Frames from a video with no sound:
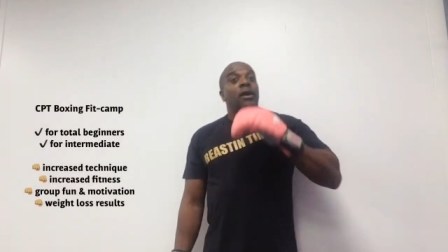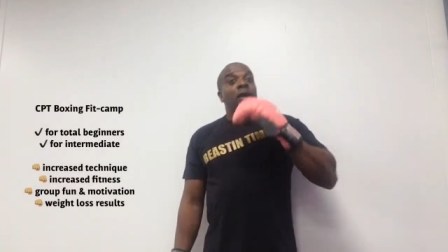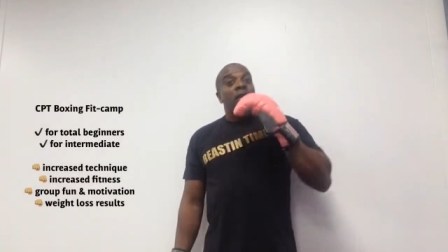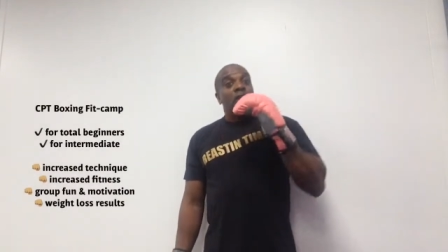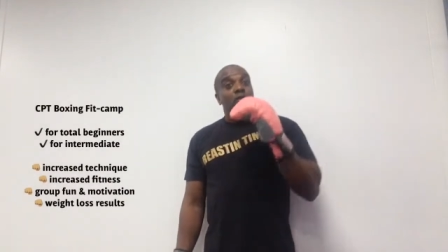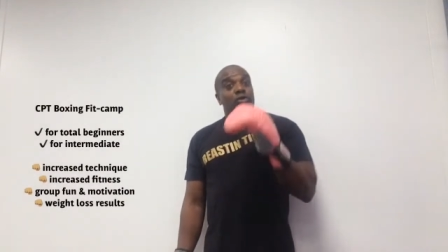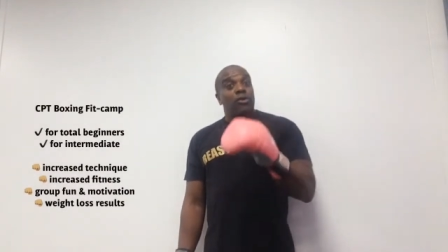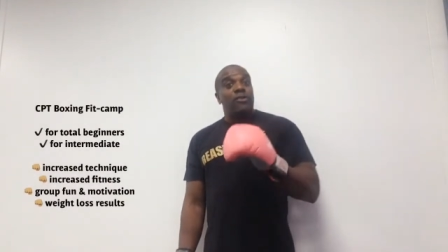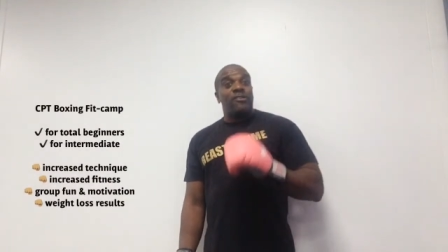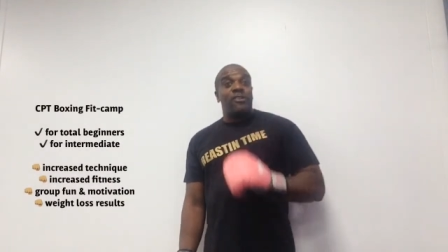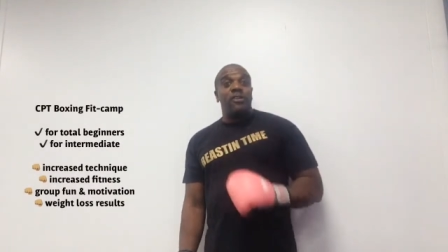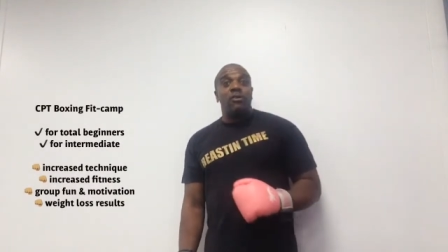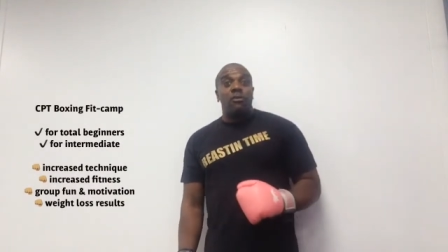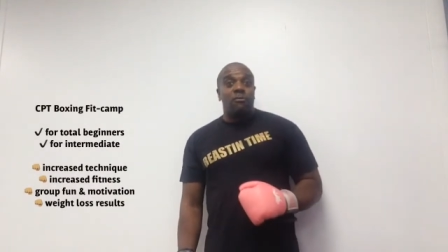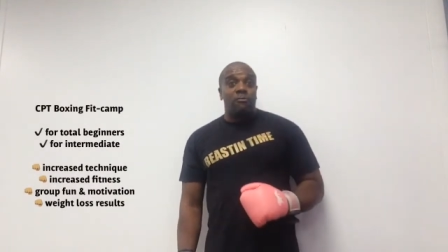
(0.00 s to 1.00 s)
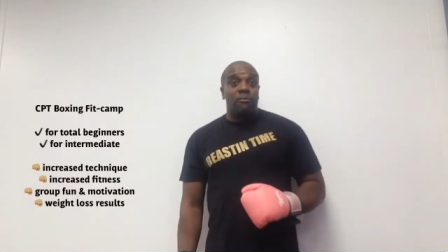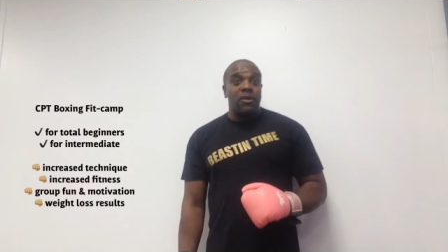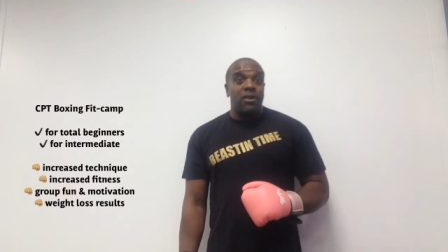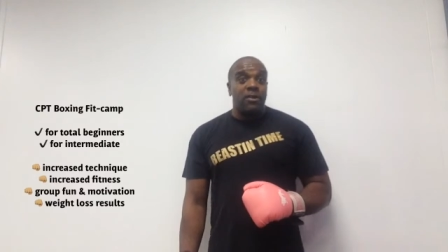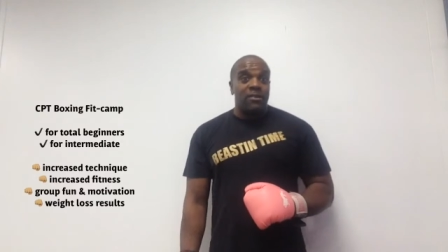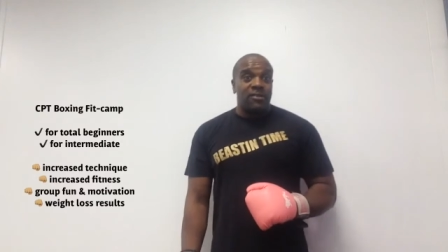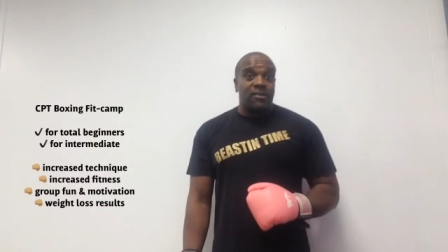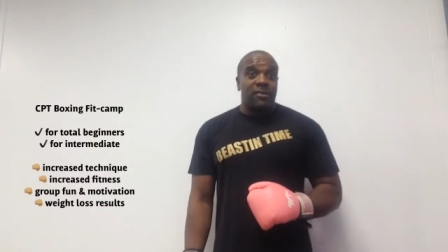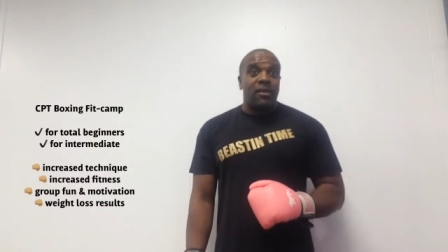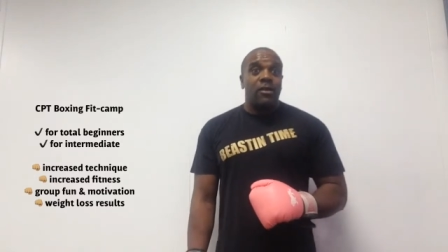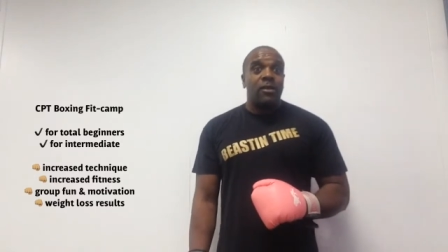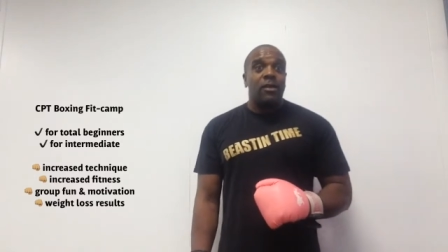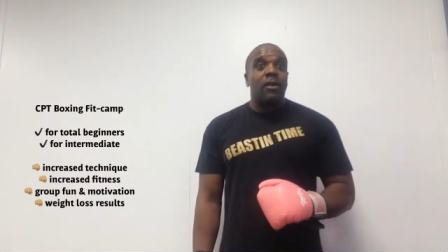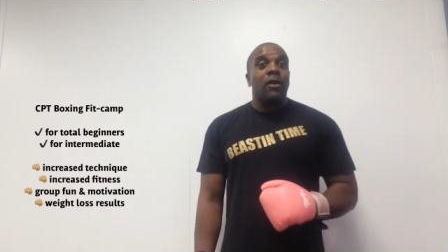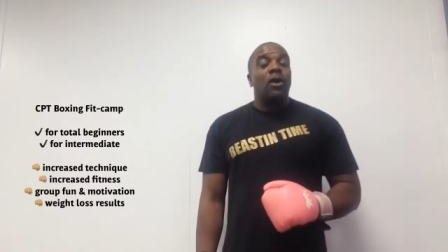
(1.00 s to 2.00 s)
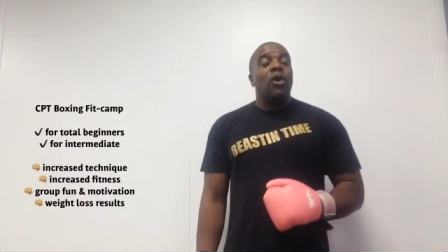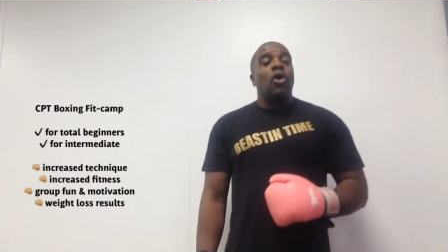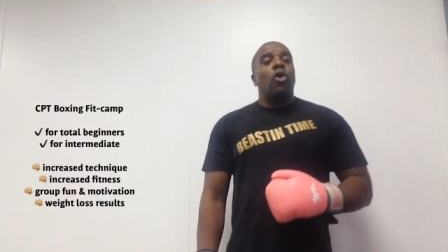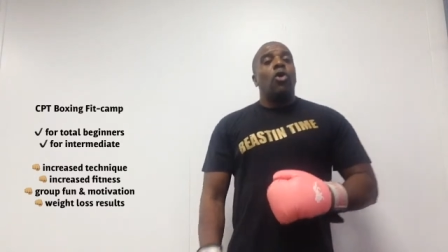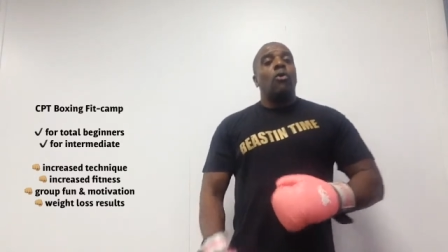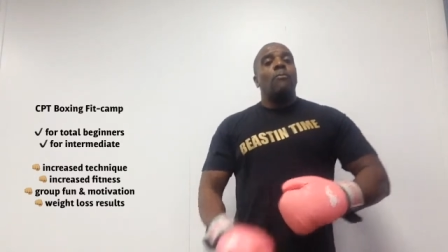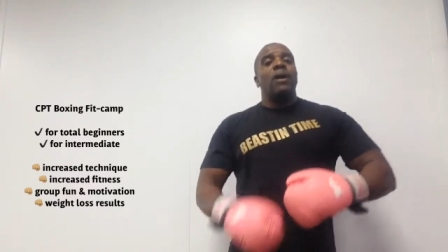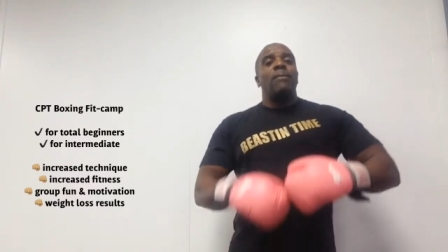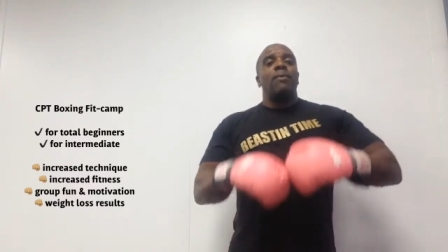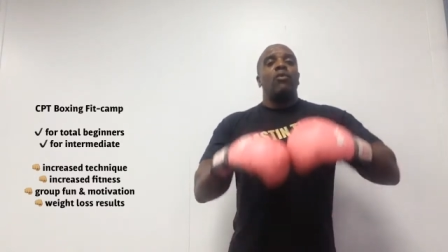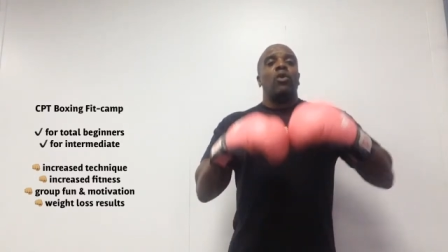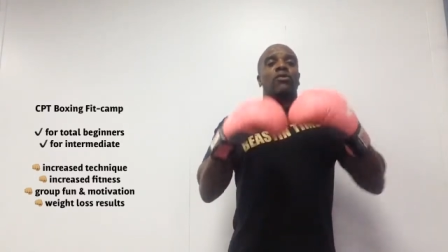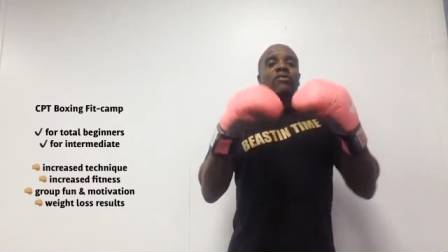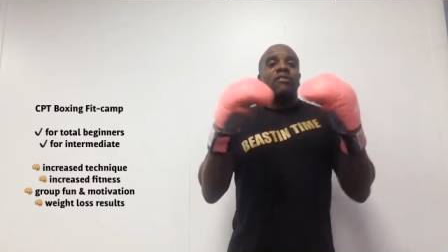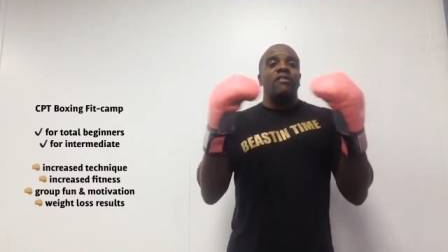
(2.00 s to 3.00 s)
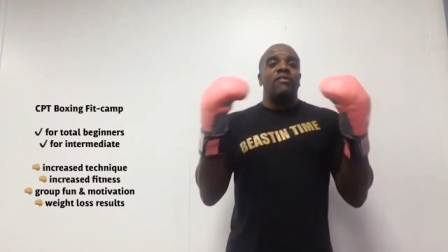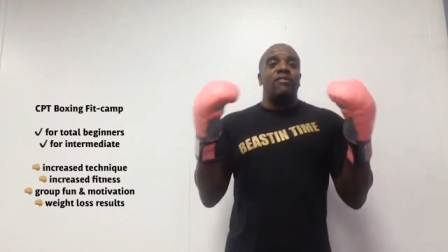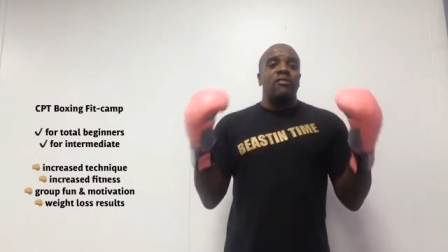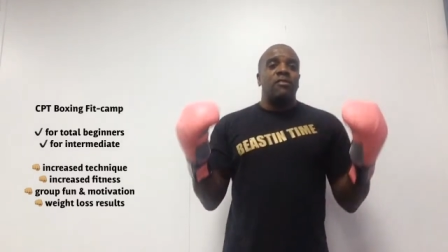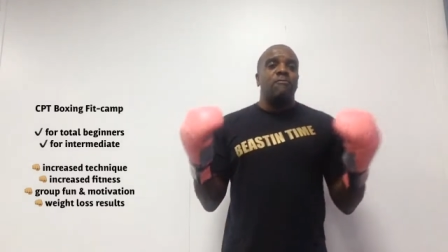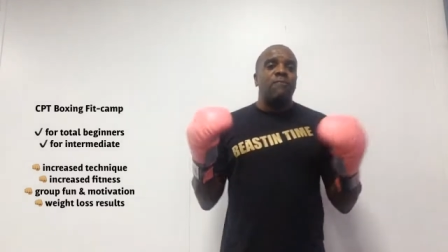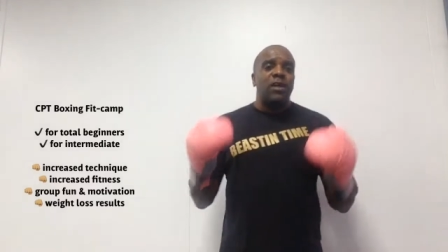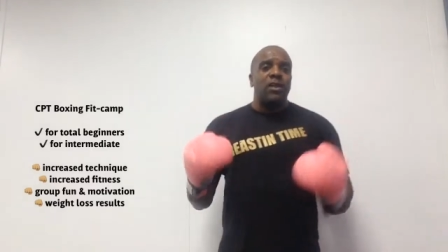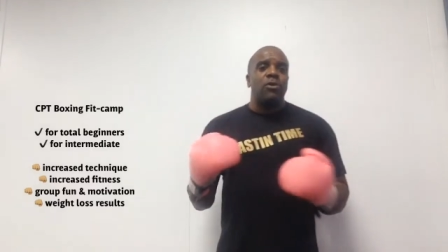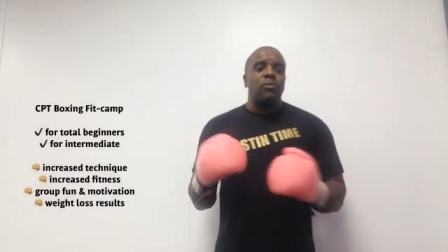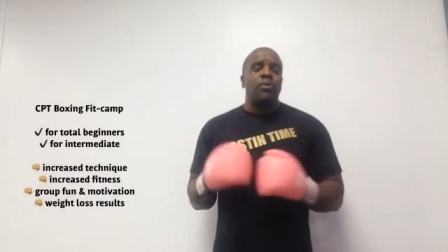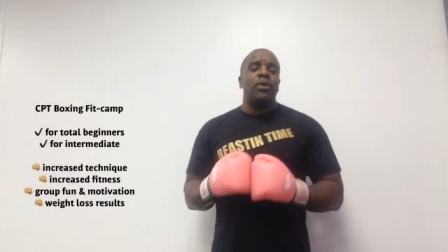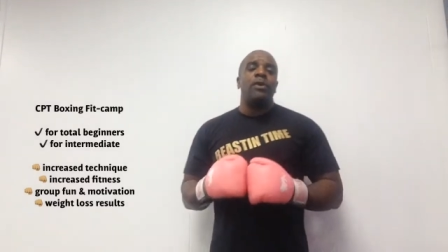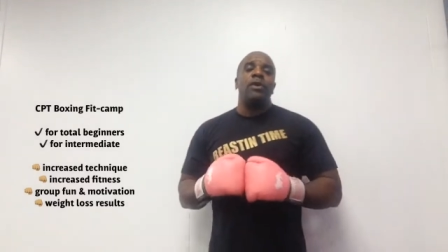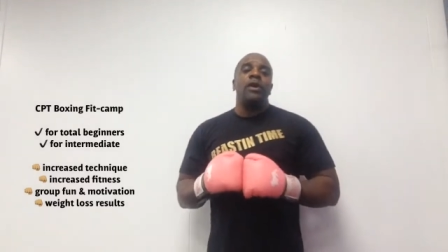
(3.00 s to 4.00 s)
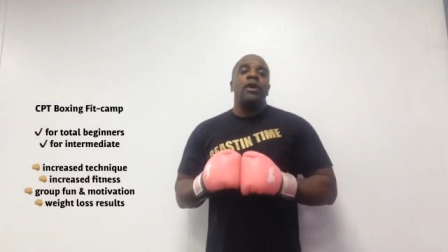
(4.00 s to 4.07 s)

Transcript: increasing your fitness, or maybe wanting to develop